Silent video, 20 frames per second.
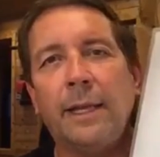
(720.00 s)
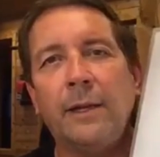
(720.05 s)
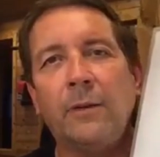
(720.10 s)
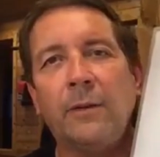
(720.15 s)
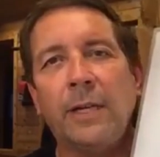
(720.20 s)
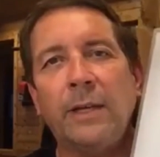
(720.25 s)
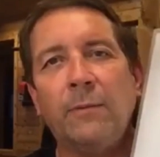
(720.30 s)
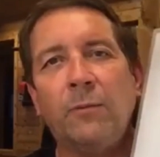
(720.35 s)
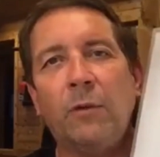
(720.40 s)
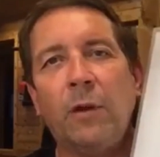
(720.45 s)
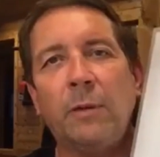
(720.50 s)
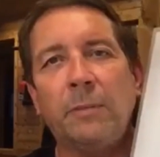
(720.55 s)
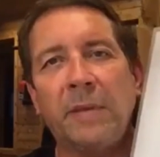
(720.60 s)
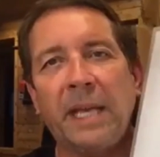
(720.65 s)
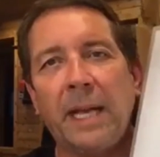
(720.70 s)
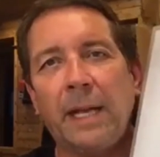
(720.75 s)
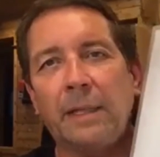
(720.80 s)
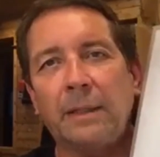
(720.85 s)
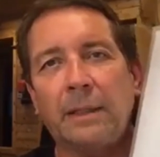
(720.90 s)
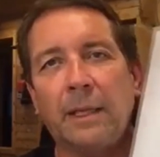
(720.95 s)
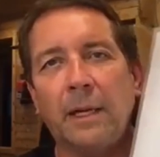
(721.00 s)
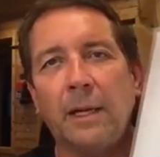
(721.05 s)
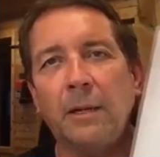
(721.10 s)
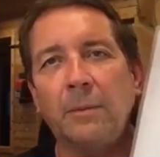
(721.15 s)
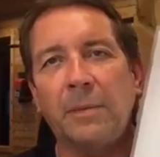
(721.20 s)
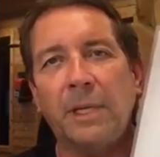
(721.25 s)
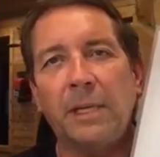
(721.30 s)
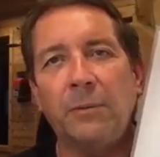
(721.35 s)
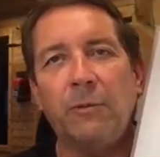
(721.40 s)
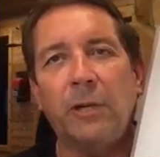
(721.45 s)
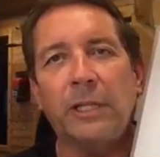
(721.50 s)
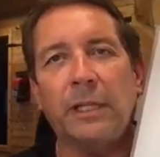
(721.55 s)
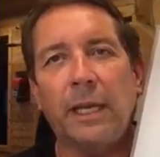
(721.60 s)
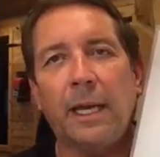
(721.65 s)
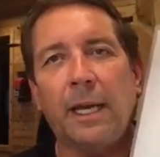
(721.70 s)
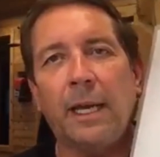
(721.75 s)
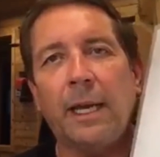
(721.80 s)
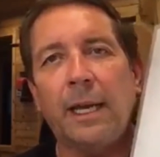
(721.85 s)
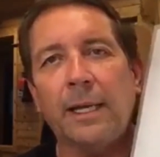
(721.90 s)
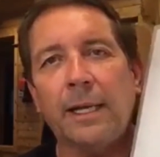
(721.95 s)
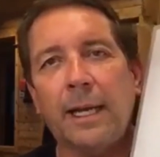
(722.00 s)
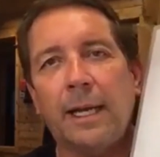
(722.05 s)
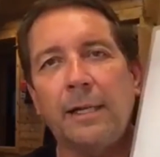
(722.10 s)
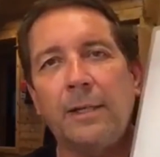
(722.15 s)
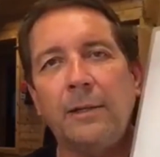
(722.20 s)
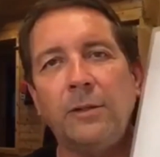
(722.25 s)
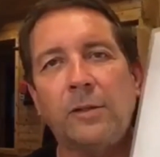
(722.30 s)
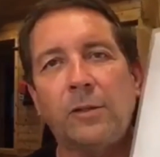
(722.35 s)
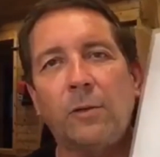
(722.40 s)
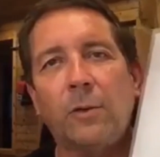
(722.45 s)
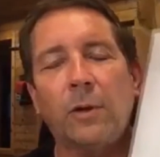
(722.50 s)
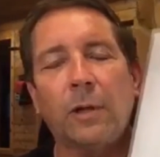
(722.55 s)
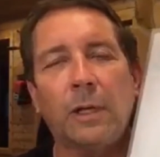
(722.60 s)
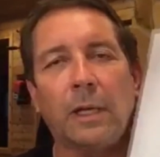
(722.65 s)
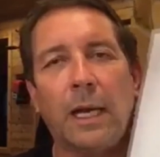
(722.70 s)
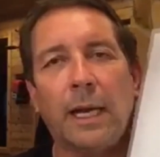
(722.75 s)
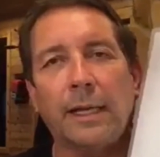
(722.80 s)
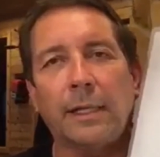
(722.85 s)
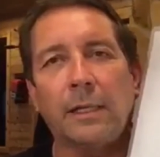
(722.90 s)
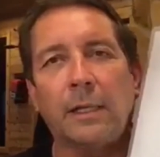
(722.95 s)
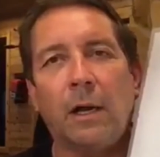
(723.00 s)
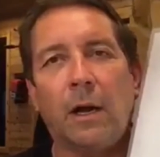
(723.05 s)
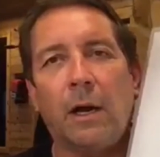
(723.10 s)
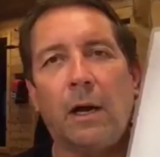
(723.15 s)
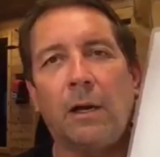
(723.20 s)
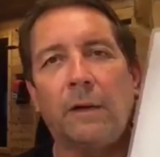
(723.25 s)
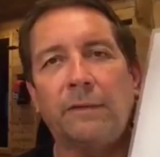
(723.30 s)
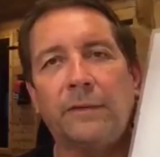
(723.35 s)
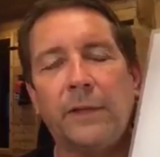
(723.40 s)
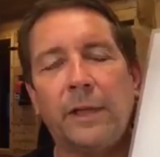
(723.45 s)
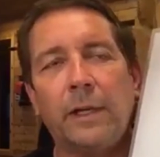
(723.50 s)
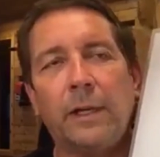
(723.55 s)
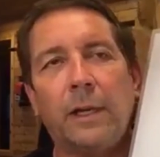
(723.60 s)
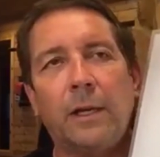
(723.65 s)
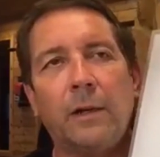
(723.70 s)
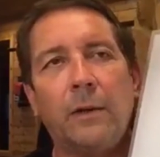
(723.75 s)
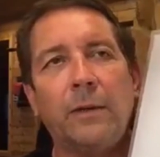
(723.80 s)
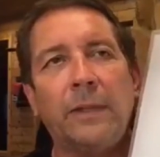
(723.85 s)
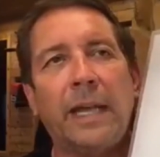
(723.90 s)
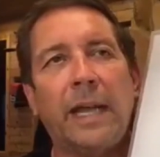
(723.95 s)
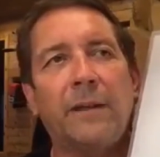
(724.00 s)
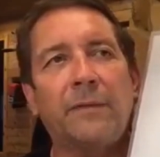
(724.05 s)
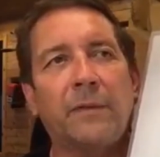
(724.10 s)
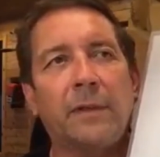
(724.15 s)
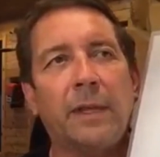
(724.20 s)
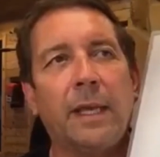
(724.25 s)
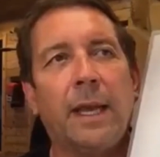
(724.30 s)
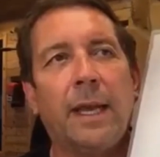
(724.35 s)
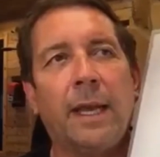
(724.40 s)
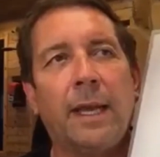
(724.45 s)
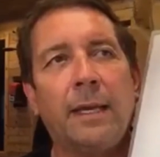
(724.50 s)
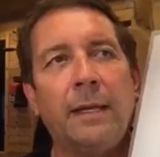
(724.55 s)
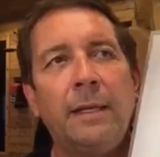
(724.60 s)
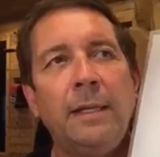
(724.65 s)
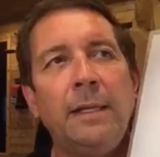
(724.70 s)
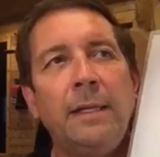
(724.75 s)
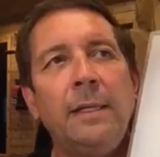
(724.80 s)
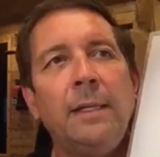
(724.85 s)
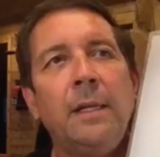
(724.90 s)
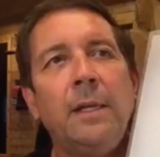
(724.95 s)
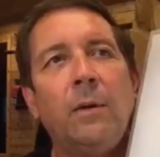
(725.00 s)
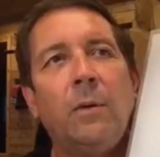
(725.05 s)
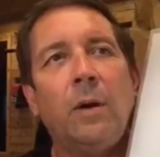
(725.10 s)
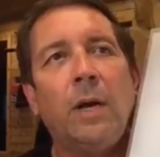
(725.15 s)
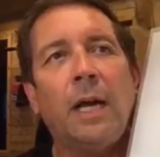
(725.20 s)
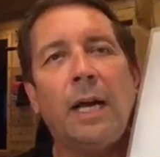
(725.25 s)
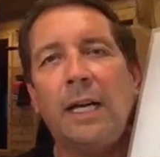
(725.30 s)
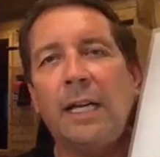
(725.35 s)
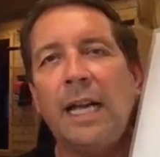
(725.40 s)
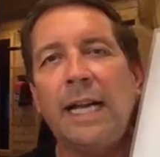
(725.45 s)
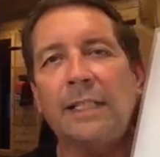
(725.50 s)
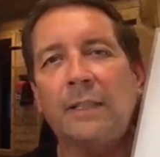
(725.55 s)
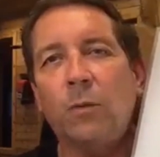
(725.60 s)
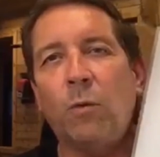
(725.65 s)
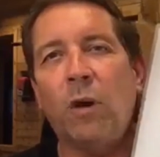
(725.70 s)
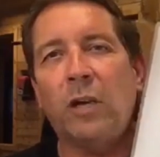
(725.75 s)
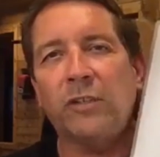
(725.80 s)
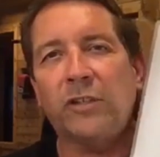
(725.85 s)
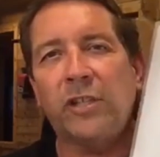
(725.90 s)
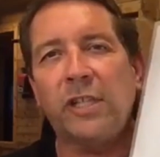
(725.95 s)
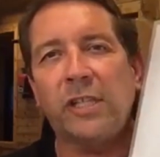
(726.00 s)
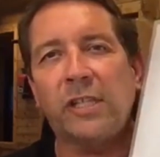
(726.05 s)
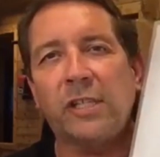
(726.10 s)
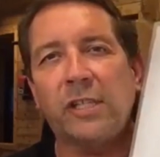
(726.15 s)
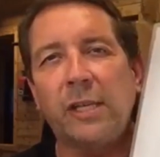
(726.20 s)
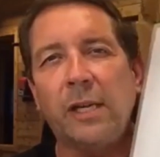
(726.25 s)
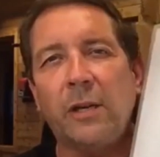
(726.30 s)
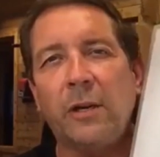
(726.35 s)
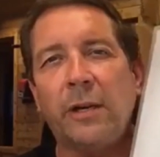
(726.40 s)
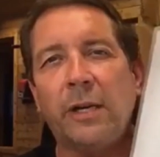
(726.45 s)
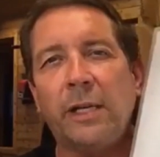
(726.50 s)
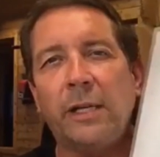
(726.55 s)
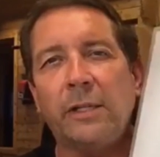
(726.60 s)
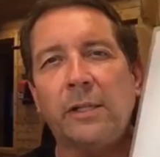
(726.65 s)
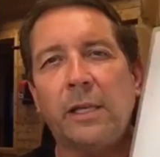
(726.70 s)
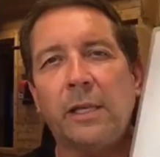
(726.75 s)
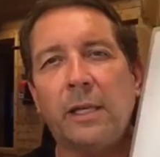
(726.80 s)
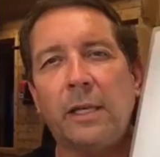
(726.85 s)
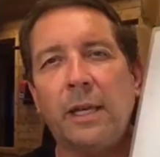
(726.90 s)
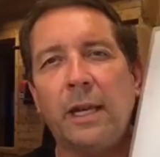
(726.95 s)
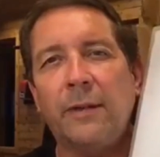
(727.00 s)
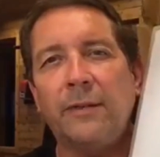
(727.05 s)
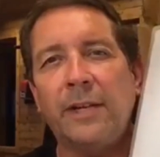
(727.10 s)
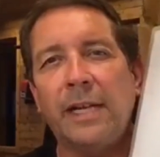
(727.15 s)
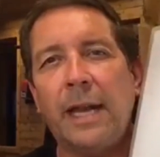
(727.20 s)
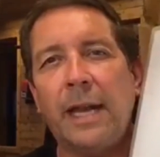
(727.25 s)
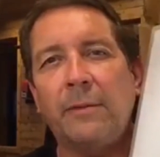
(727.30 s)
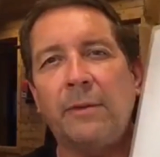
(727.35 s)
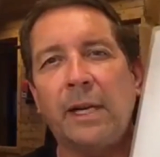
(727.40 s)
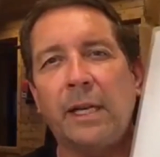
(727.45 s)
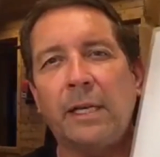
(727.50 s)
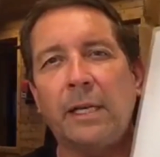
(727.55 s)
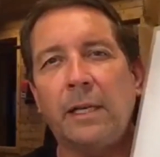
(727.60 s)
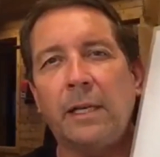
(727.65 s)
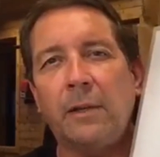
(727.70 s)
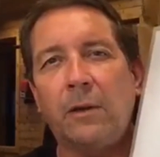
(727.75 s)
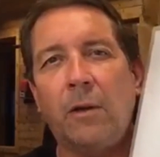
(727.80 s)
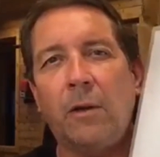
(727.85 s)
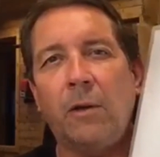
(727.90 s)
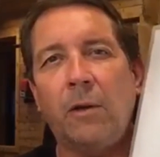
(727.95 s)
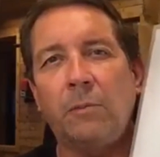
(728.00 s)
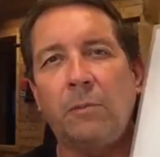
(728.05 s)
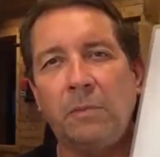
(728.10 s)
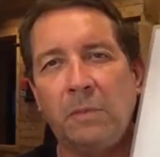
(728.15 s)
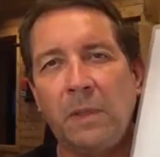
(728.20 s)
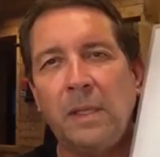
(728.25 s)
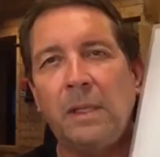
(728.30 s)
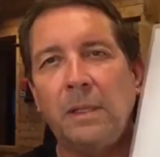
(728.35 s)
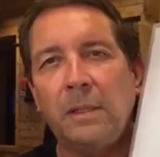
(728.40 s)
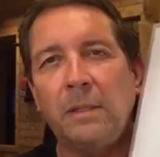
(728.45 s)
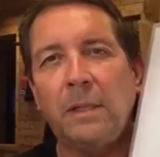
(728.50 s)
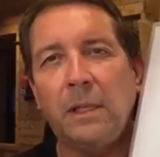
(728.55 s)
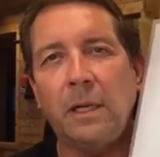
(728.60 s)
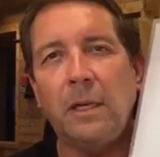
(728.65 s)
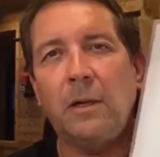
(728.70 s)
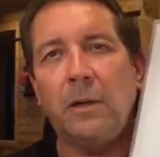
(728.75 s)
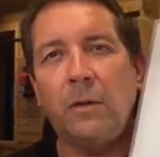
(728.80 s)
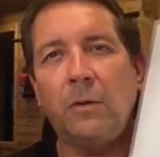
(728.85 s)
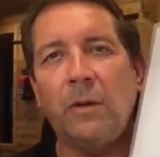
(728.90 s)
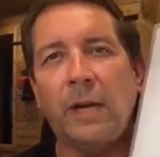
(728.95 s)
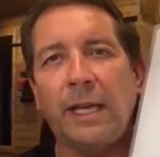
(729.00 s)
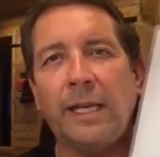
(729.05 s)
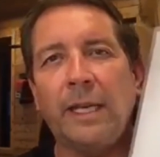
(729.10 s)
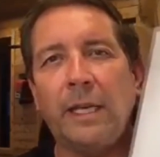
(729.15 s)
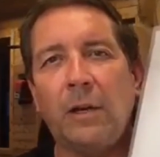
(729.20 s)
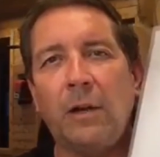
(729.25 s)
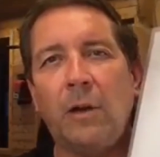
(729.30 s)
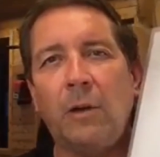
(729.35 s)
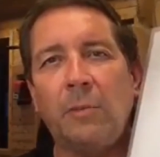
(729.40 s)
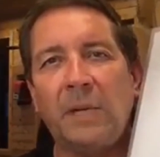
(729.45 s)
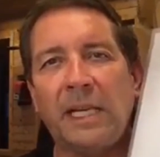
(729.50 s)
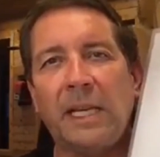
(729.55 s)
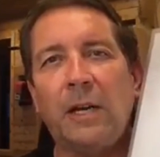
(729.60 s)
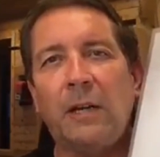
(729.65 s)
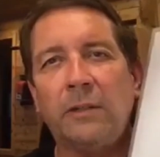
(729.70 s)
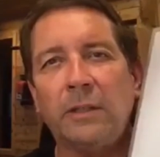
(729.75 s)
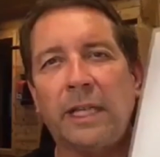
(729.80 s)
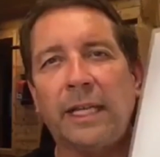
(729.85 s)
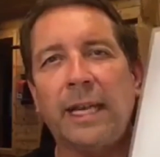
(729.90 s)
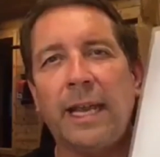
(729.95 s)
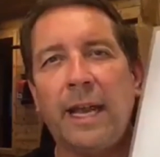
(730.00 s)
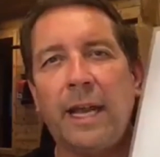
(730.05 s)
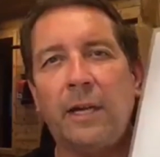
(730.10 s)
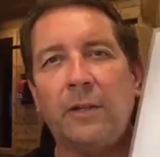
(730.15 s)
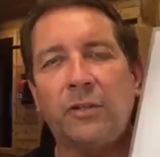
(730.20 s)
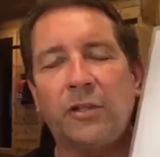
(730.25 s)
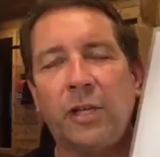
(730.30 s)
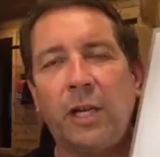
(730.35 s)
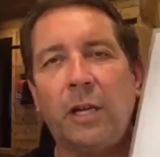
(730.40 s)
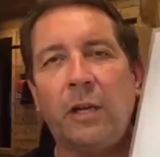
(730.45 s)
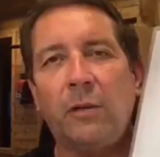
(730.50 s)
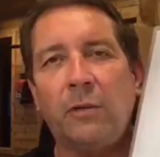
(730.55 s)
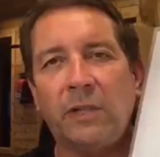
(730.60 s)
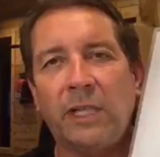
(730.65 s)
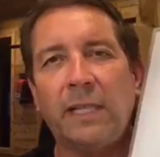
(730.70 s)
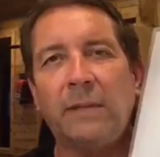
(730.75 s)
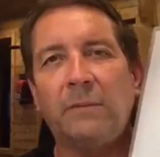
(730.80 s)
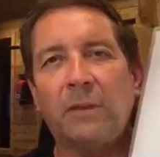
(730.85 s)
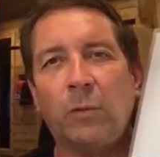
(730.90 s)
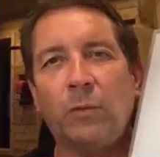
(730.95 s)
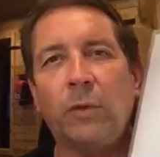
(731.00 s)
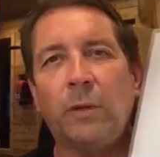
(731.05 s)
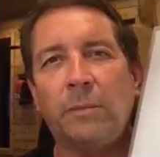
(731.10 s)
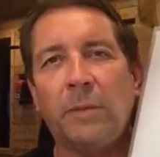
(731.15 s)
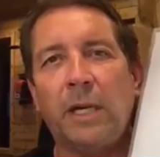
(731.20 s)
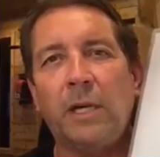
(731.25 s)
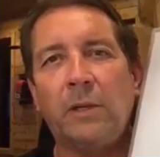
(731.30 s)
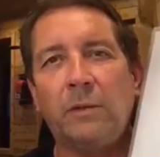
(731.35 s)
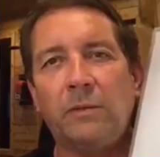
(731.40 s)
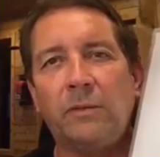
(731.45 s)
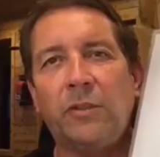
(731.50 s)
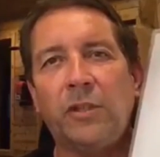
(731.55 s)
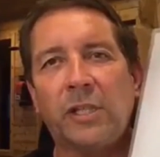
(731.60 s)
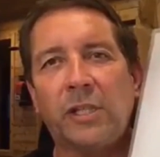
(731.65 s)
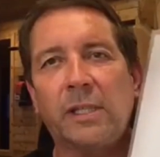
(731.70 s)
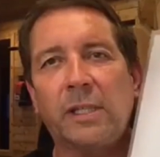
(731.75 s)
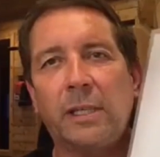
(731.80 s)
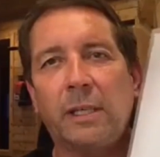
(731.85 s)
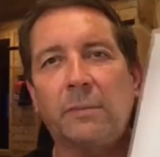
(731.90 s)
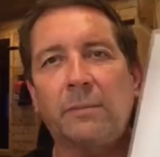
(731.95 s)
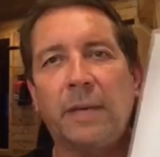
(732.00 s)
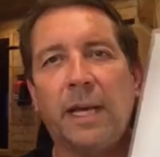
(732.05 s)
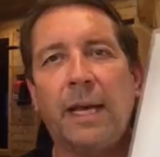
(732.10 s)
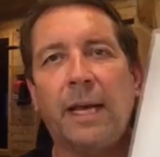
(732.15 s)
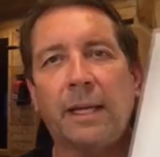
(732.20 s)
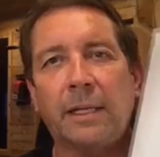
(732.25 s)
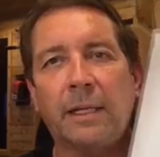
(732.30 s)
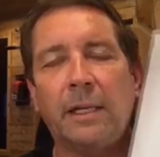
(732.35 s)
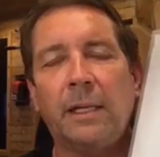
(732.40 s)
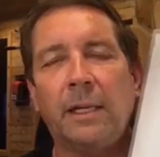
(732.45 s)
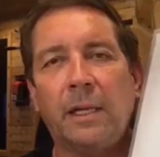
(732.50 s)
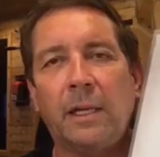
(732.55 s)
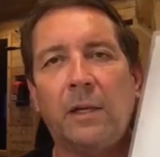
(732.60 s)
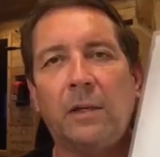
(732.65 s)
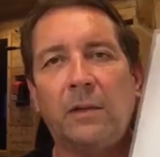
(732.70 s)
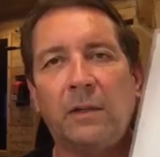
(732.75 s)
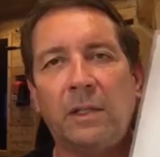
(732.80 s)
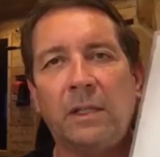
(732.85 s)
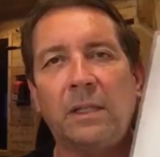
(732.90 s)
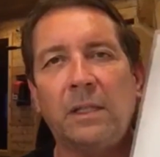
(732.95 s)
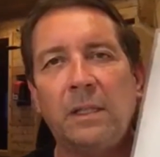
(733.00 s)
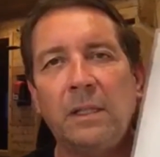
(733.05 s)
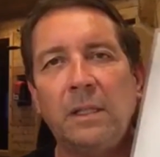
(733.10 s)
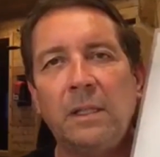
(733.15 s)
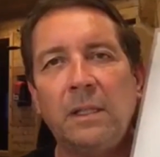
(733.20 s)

they don't even want me out there, but what the heck. I do sort of like golf, you know. And after that, well, I like to watch this series uh, every night when I get home. You know, when I get home, I get on the couch, you know, get the remote and just kick back, you know, and